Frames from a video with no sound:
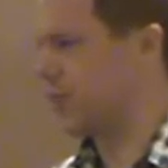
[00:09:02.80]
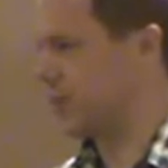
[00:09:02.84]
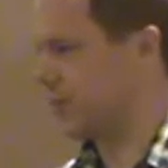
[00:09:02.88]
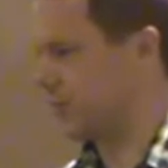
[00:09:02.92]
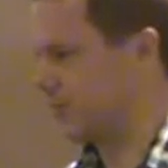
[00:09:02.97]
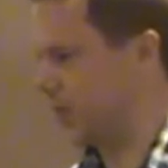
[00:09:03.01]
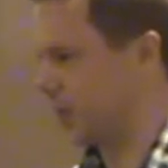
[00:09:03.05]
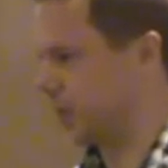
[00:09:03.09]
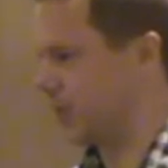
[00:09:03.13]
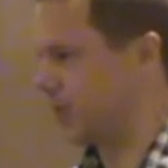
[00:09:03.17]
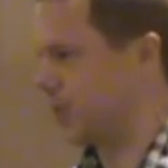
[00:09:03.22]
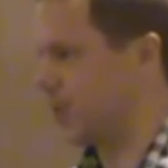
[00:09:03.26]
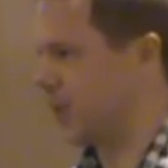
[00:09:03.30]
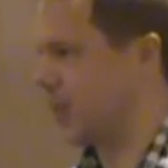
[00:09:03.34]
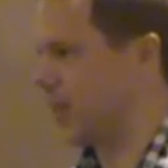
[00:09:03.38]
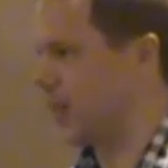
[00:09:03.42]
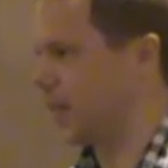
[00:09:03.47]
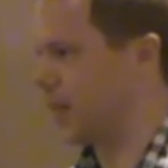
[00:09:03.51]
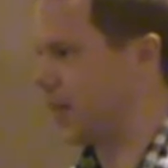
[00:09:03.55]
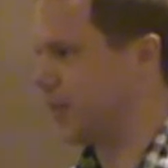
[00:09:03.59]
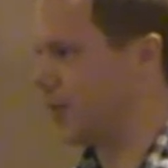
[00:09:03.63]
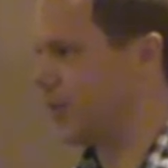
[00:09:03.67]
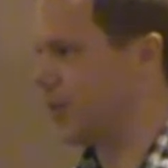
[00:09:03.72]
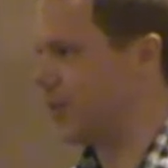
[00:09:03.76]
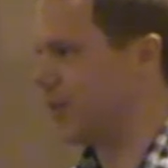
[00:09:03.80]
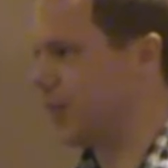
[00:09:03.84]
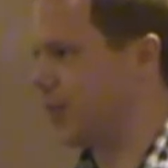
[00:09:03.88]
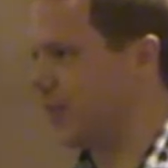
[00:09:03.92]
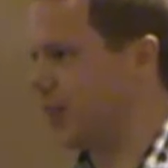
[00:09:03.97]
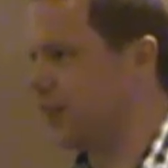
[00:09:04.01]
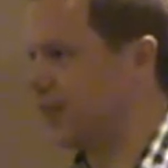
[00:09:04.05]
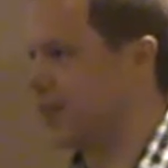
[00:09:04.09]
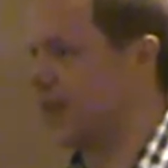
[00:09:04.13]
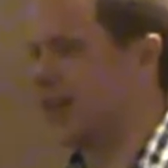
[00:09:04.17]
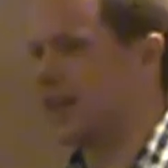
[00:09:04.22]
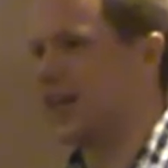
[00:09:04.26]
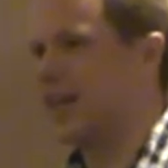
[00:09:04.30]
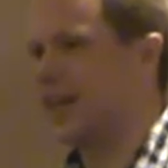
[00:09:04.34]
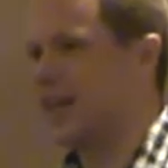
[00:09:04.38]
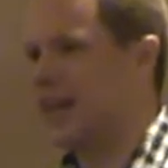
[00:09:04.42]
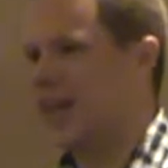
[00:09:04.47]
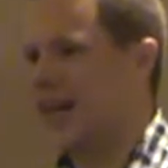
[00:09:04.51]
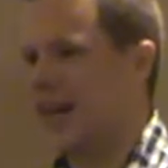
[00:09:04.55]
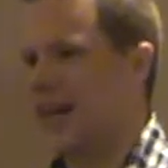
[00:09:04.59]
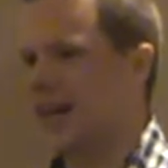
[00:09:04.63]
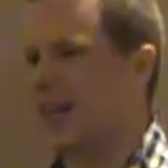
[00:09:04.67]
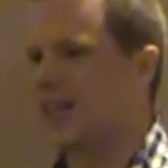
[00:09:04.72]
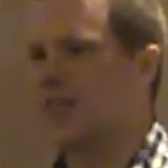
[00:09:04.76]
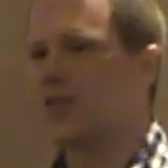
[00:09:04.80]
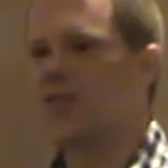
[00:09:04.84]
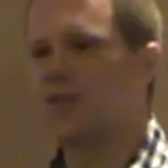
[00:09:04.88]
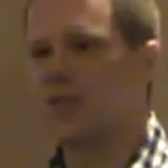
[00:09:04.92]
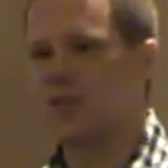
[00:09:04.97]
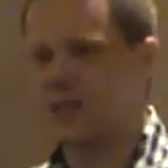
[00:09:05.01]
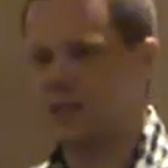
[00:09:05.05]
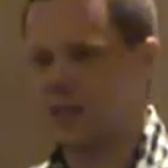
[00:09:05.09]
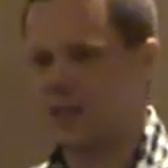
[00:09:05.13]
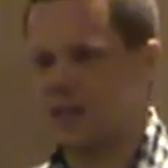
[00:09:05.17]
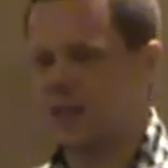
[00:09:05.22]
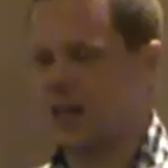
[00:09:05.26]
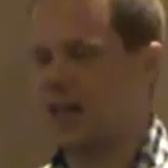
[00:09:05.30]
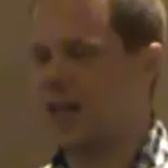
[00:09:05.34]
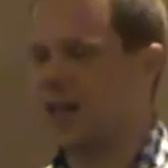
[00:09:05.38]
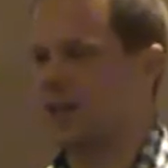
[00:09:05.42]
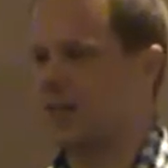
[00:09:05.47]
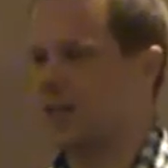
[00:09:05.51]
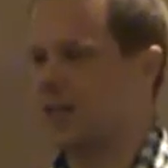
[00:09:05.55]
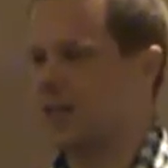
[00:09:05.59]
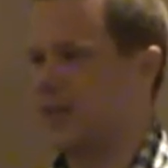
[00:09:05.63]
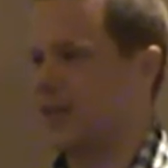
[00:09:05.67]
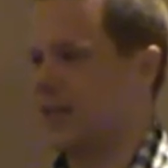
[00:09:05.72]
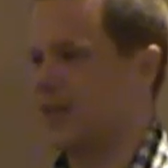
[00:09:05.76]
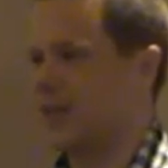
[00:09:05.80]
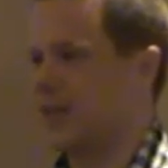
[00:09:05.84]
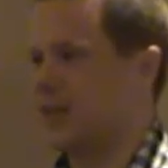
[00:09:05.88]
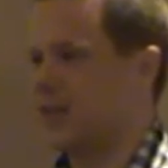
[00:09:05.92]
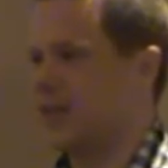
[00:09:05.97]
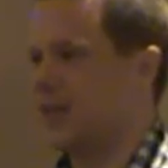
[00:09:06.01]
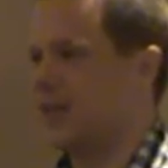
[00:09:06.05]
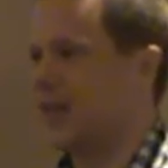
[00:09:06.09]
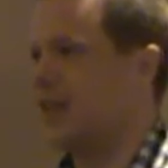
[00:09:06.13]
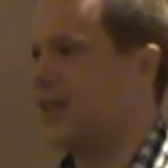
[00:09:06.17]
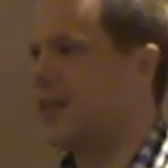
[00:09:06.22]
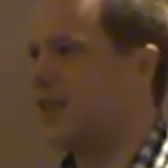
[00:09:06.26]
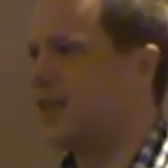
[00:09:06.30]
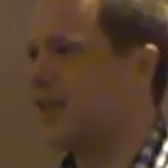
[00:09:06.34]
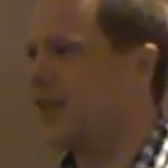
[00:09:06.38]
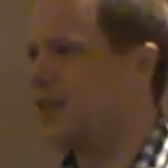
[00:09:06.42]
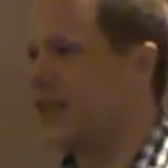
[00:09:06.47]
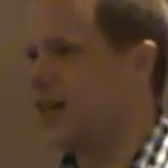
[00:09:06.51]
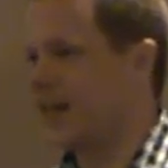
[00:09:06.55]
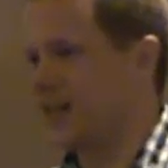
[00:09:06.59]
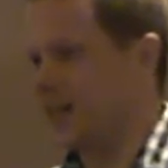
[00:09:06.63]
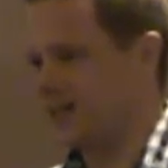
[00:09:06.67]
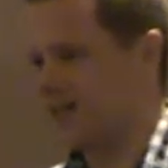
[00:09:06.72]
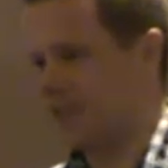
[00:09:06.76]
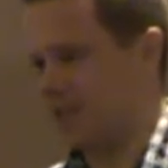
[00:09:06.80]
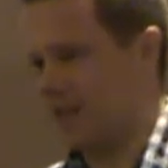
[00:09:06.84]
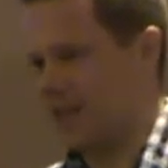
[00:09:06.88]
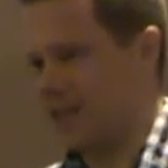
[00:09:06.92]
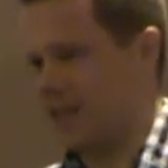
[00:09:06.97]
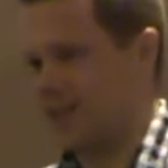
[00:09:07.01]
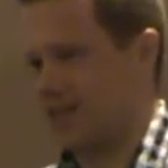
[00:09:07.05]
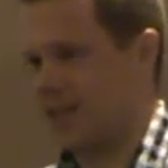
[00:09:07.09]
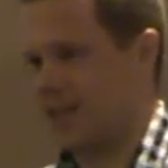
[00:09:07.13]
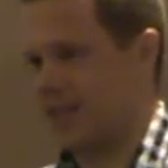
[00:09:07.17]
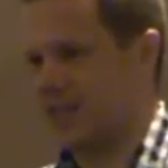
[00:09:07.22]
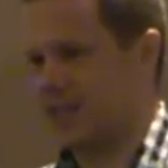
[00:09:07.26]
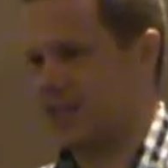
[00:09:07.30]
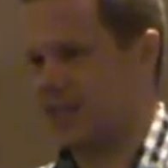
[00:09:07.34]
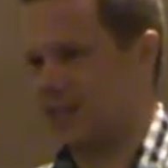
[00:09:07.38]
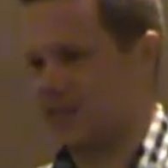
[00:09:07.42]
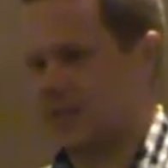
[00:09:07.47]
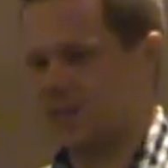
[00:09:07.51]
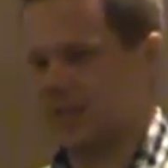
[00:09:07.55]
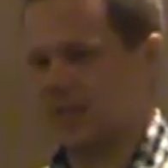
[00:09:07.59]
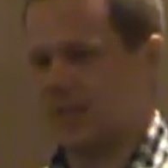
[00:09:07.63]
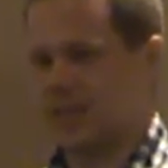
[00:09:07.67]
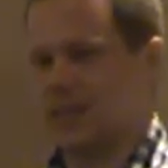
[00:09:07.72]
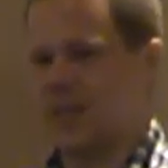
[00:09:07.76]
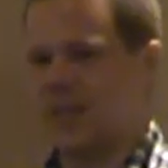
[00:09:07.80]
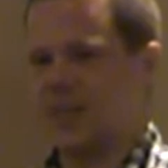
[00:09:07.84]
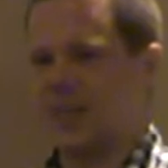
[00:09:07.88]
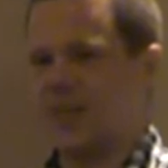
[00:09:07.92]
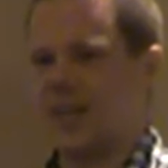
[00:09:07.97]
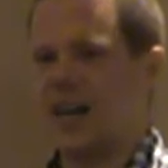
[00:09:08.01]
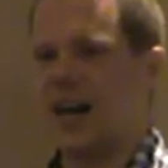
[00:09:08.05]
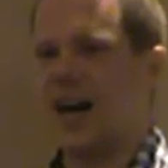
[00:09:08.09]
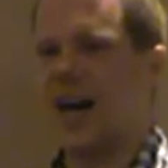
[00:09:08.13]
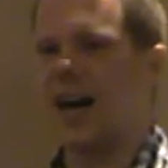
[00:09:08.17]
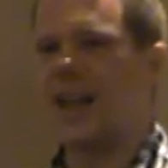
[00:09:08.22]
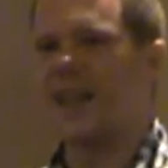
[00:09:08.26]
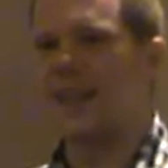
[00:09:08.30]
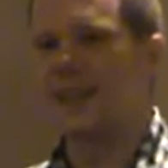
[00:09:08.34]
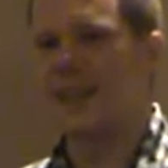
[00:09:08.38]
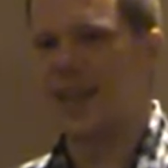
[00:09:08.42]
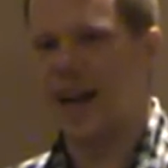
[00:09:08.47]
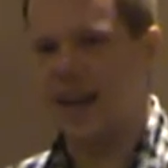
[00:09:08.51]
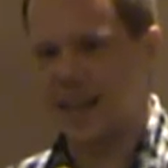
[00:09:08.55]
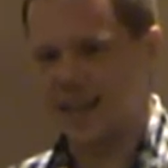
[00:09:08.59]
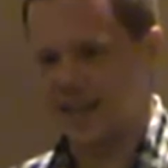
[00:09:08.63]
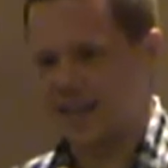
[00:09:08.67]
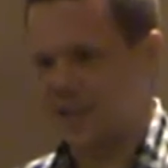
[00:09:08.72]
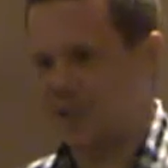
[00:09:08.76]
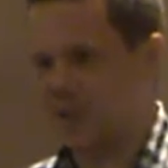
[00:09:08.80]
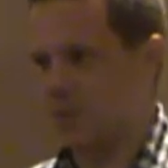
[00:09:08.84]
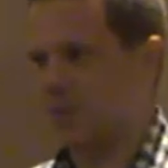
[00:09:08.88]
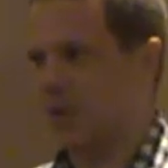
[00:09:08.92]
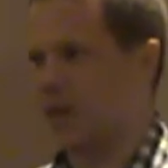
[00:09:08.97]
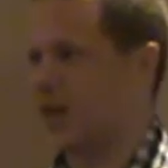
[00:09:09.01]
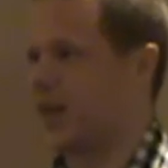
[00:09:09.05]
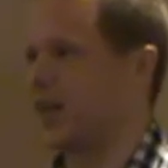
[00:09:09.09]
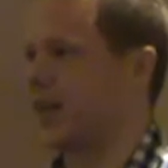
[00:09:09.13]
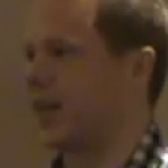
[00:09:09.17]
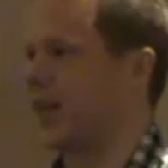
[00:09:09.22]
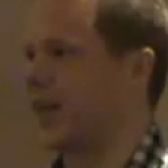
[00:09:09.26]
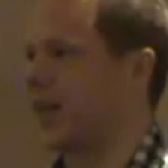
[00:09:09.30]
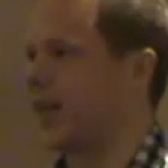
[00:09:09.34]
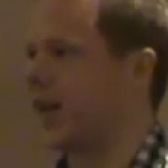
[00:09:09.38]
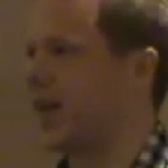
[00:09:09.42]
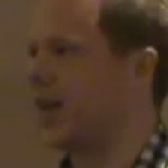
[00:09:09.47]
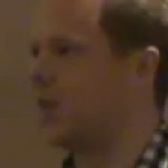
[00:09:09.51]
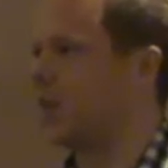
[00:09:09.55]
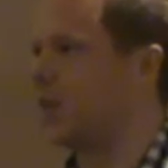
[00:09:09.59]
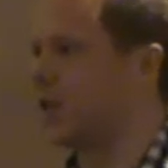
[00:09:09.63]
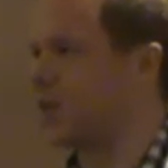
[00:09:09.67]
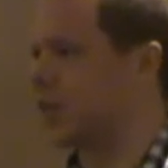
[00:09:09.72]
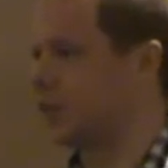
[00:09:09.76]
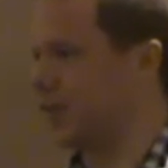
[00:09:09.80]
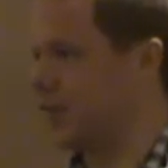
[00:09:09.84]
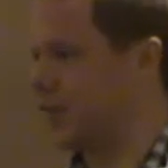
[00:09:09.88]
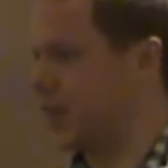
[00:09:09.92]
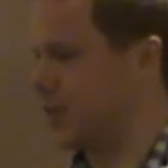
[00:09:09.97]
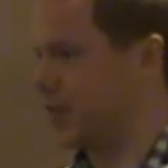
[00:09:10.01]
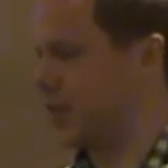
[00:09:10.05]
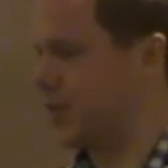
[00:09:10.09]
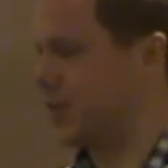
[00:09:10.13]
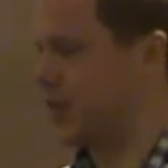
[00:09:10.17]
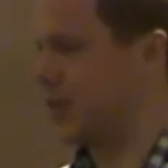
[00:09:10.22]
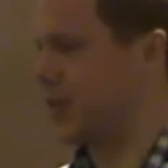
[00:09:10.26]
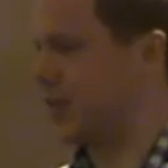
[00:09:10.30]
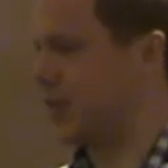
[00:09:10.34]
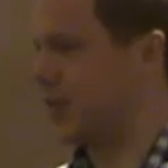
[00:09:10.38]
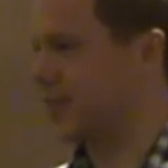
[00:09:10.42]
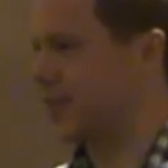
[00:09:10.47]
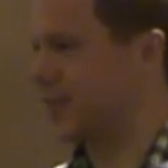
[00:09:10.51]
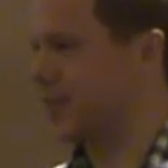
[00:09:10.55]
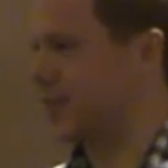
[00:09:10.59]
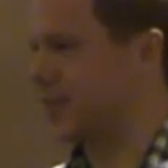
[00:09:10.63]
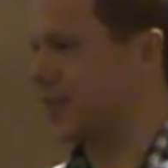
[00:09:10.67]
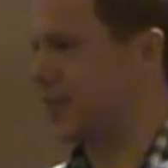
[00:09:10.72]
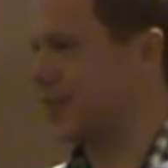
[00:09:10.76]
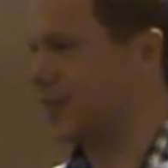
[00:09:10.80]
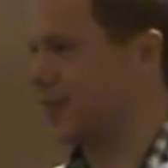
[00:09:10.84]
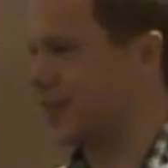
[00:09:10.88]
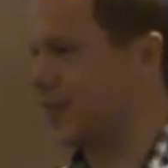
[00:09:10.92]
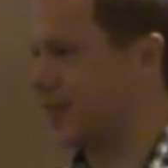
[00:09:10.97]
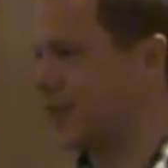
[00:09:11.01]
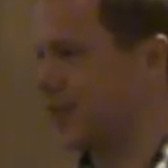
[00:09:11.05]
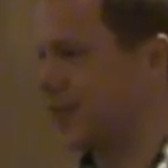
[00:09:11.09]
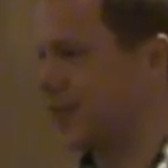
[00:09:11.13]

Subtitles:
or father when they get home in the evening, and it doesn't stop. That's really impressive, and that's inspiring, and we should always recognize that.